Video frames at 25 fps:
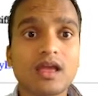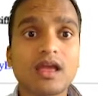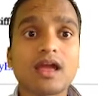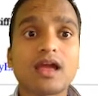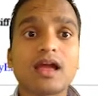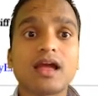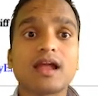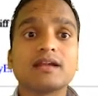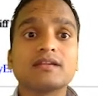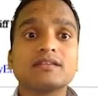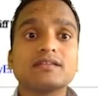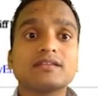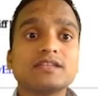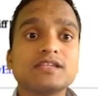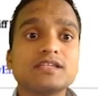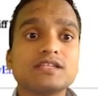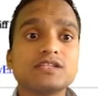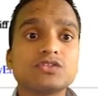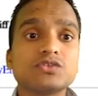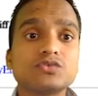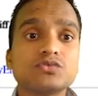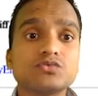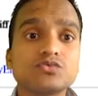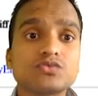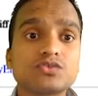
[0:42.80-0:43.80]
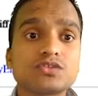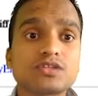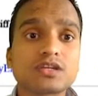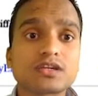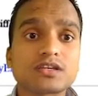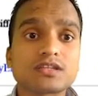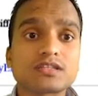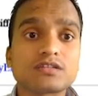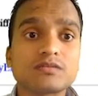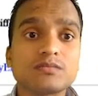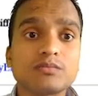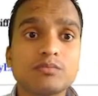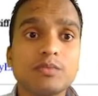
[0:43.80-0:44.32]
And these two
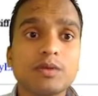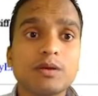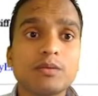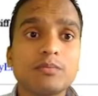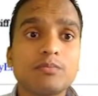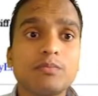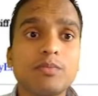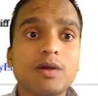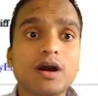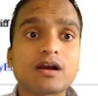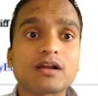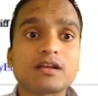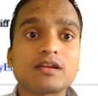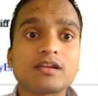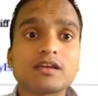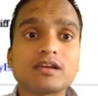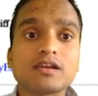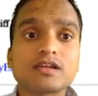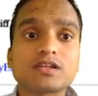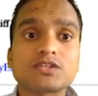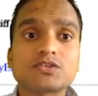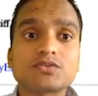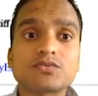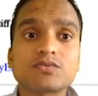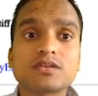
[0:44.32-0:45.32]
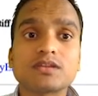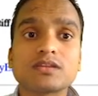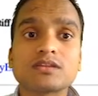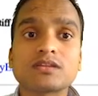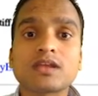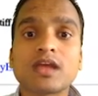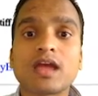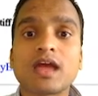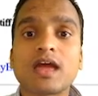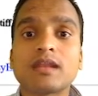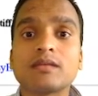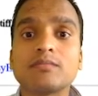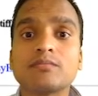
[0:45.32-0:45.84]
checks, web buckling
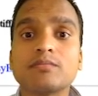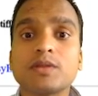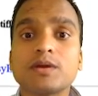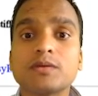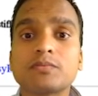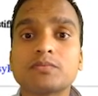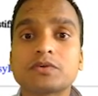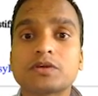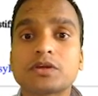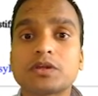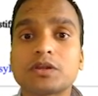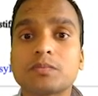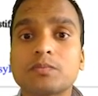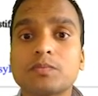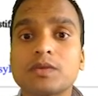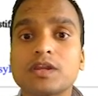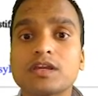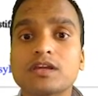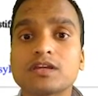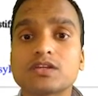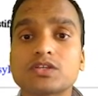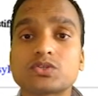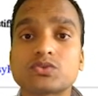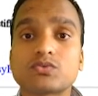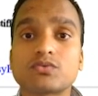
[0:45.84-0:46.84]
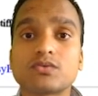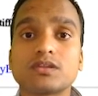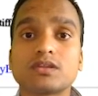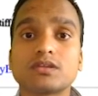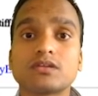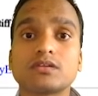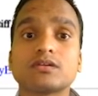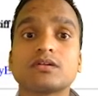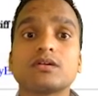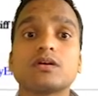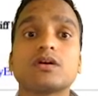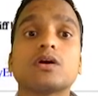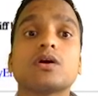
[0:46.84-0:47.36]
strength and web crippling
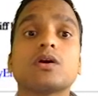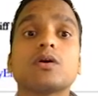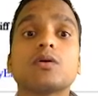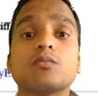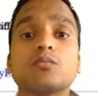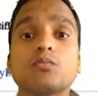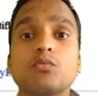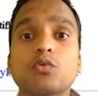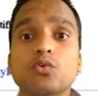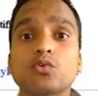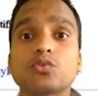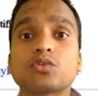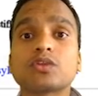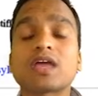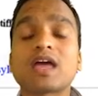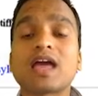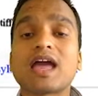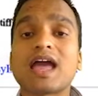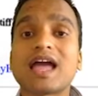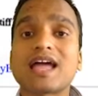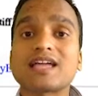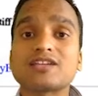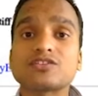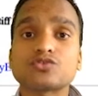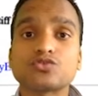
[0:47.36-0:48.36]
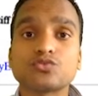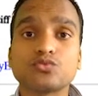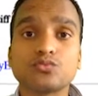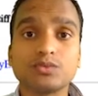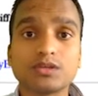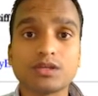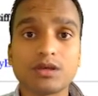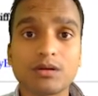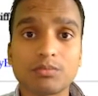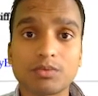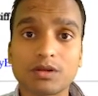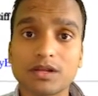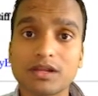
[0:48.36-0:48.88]
strength, both has to
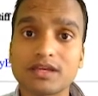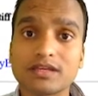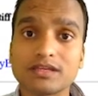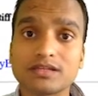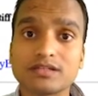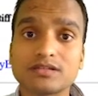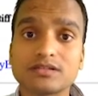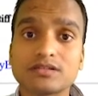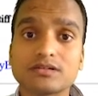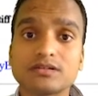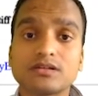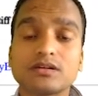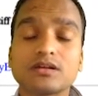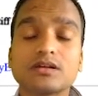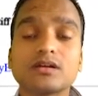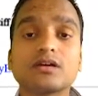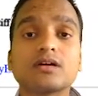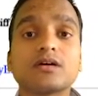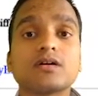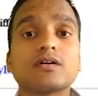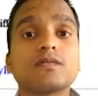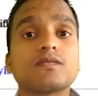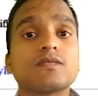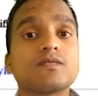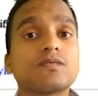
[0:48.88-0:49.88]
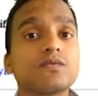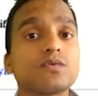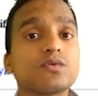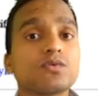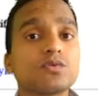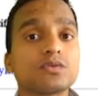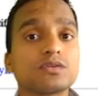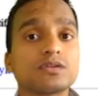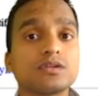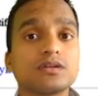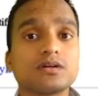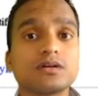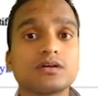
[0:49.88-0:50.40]
be applied
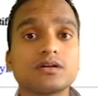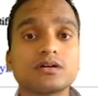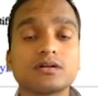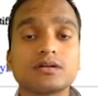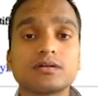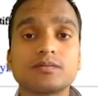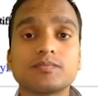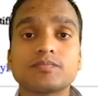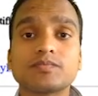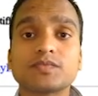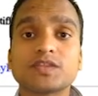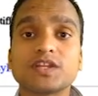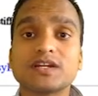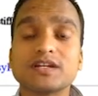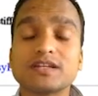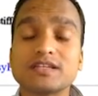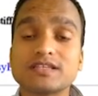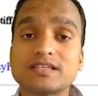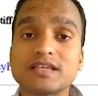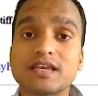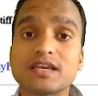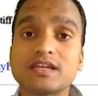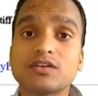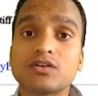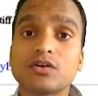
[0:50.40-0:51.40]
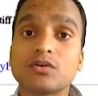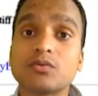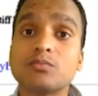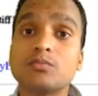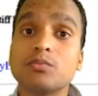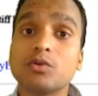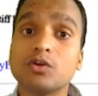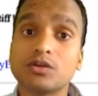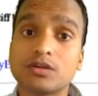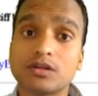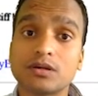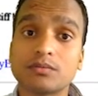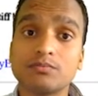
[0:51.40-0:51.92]
for the design of
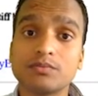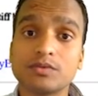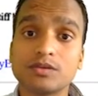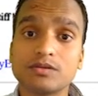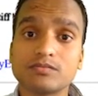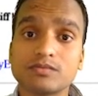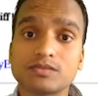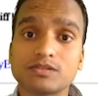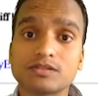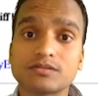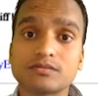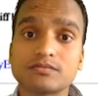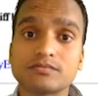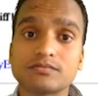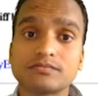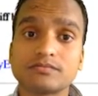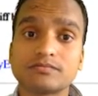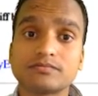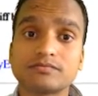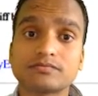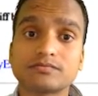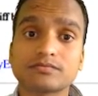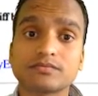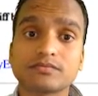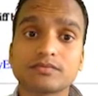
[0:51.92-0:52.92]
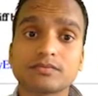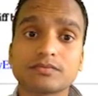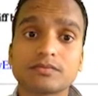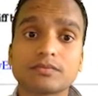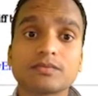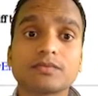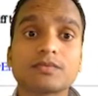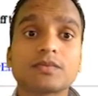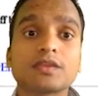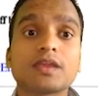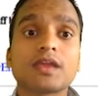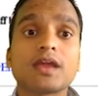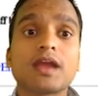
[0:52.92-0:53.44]
built-up beams.
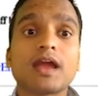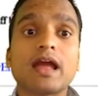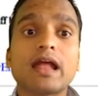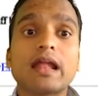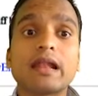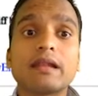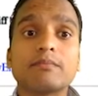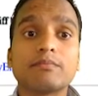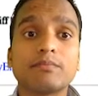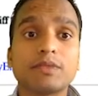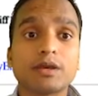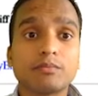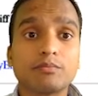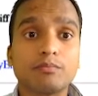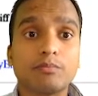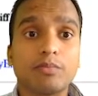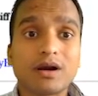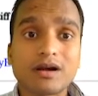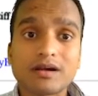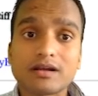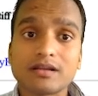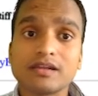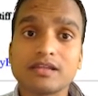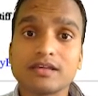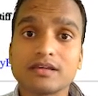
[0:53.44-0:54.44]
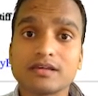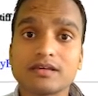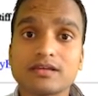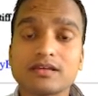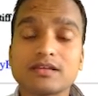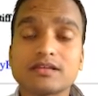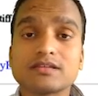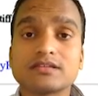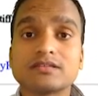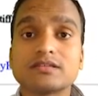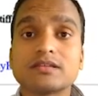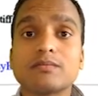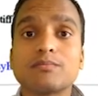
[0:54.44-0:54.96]
And web buckling
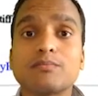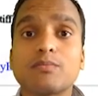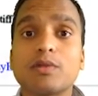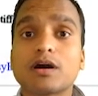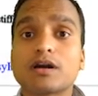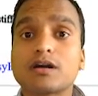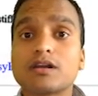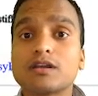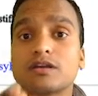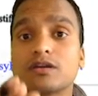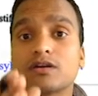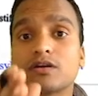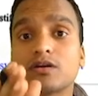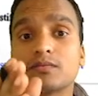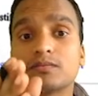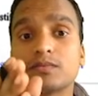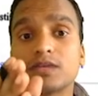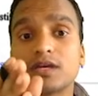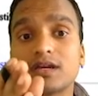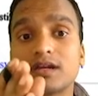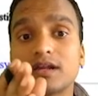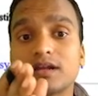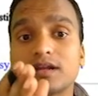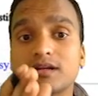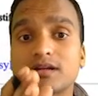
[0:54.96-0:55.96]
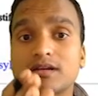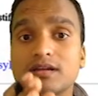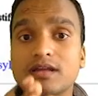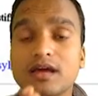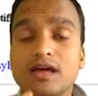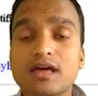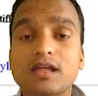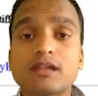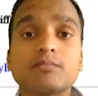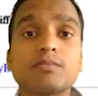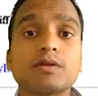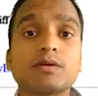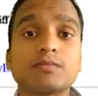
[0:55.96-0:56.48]
is the buckling of the
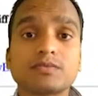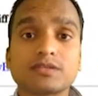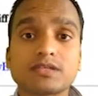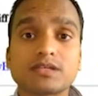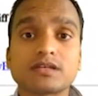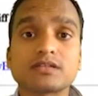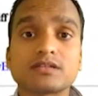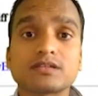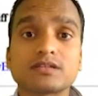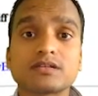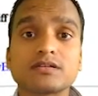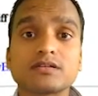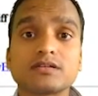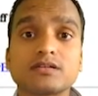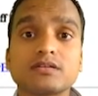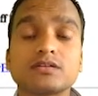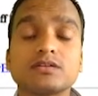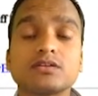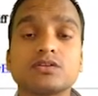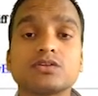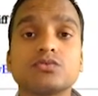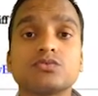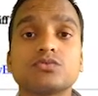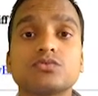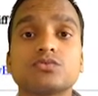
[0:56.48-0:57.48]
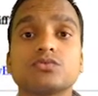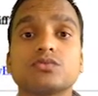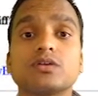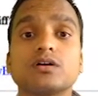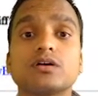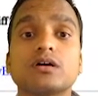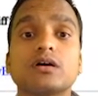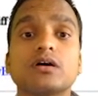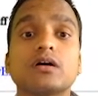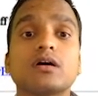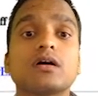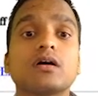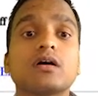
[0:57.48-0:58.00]
entire web section due to
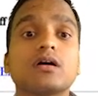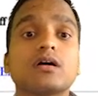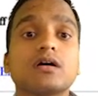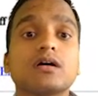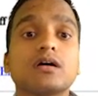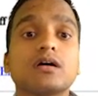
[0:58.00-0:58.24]
the